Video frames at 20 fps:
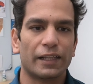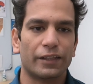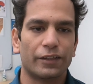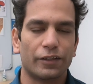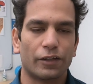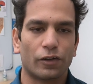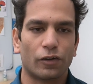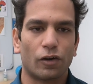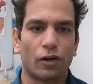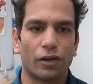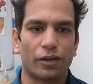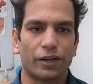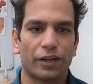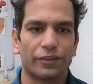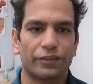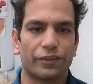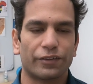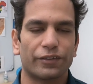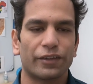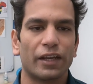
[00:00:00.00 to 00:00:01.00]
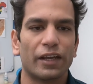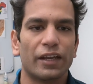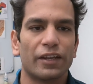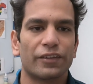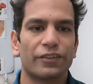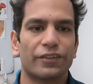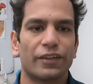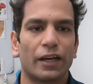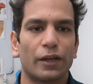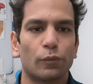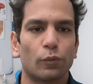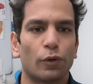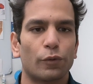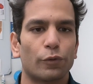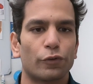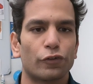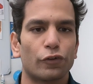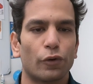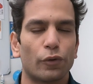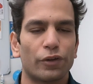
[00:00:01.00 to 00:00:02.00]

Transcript: Congresses, signed what was known as the